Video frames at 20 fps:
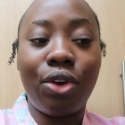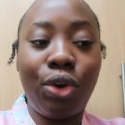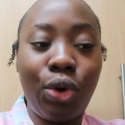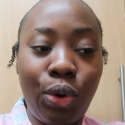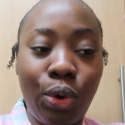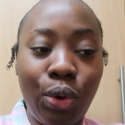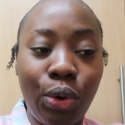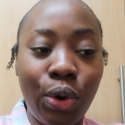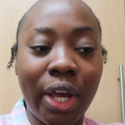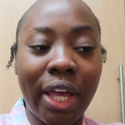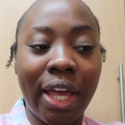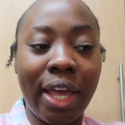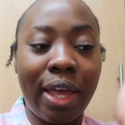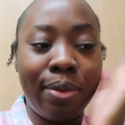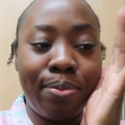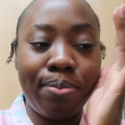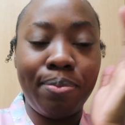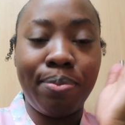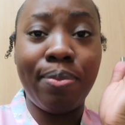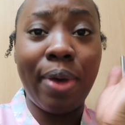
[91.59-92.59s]

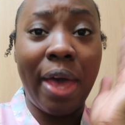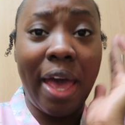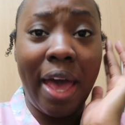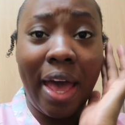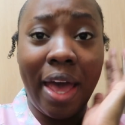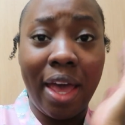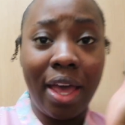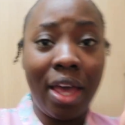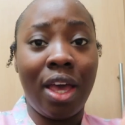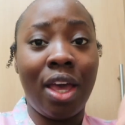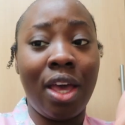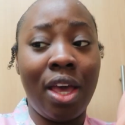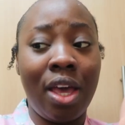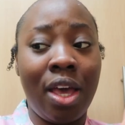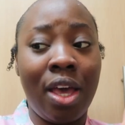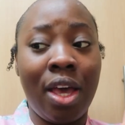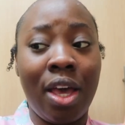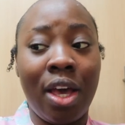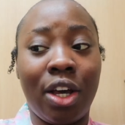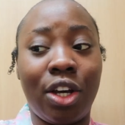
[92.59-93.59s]
cooking bear,
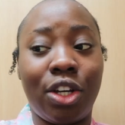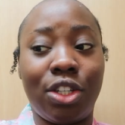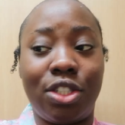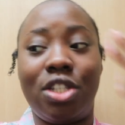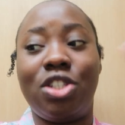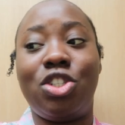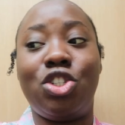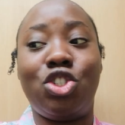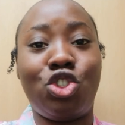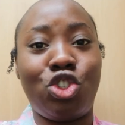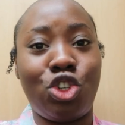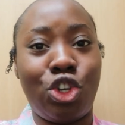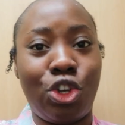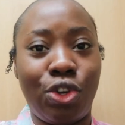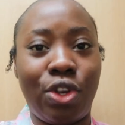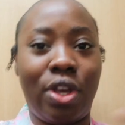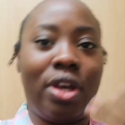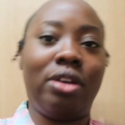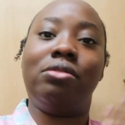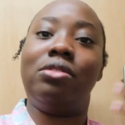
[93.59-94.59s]
because it's a stew,
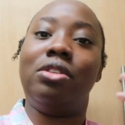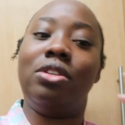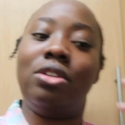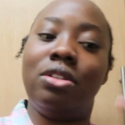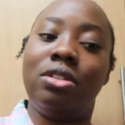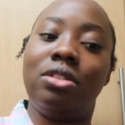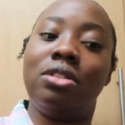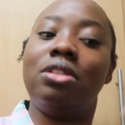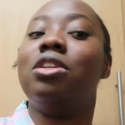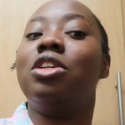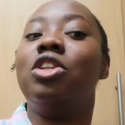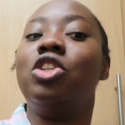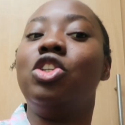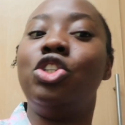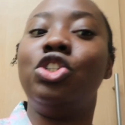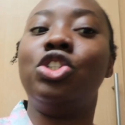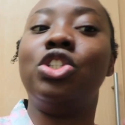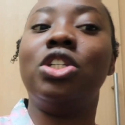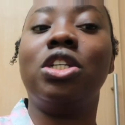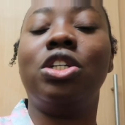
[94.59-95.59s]
you have to
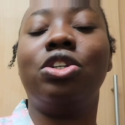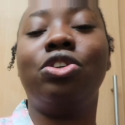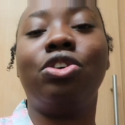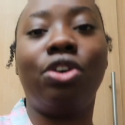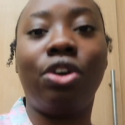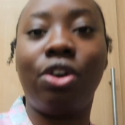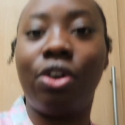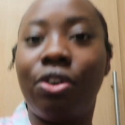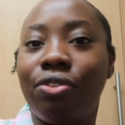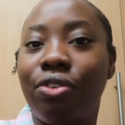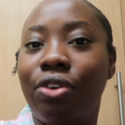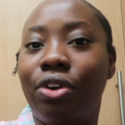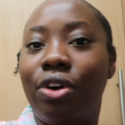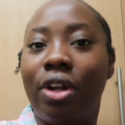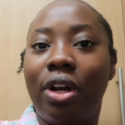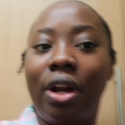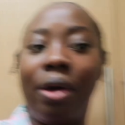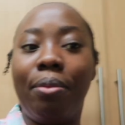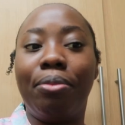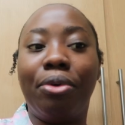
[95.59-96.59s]
usually cook for
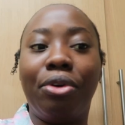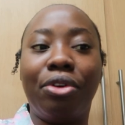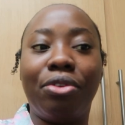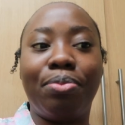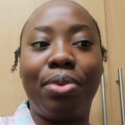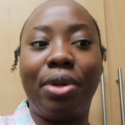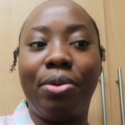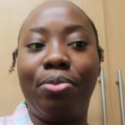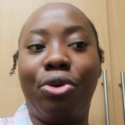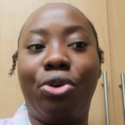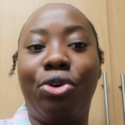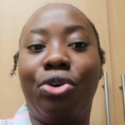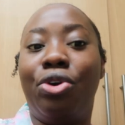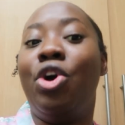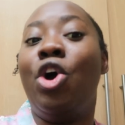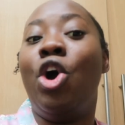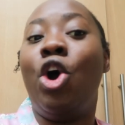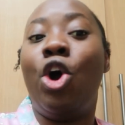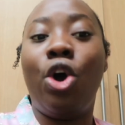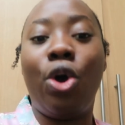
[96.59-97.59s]
a number of people
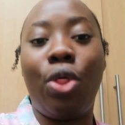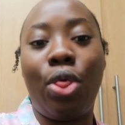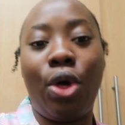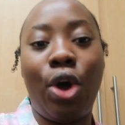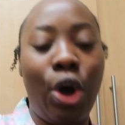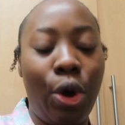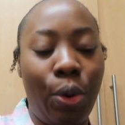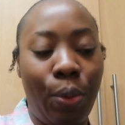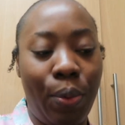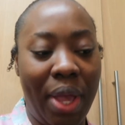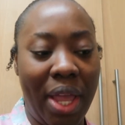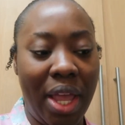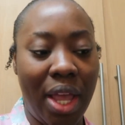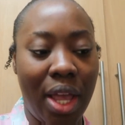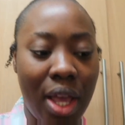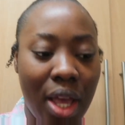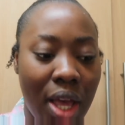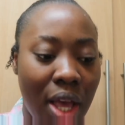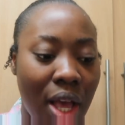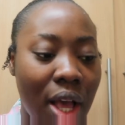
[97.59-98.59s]
or the whole
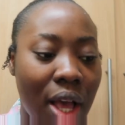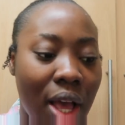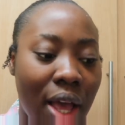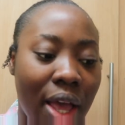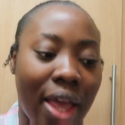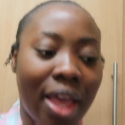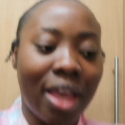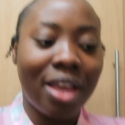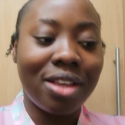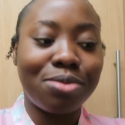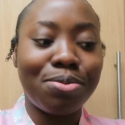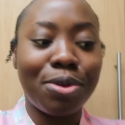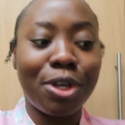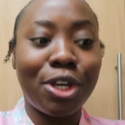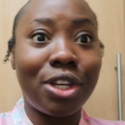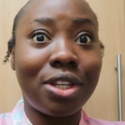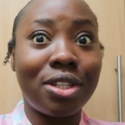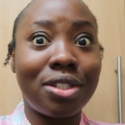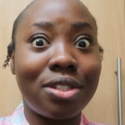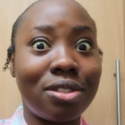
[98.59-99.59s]
week, is
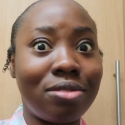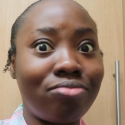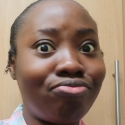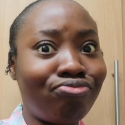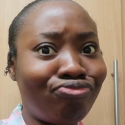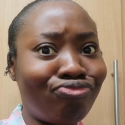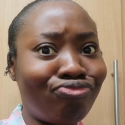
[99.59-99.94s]
because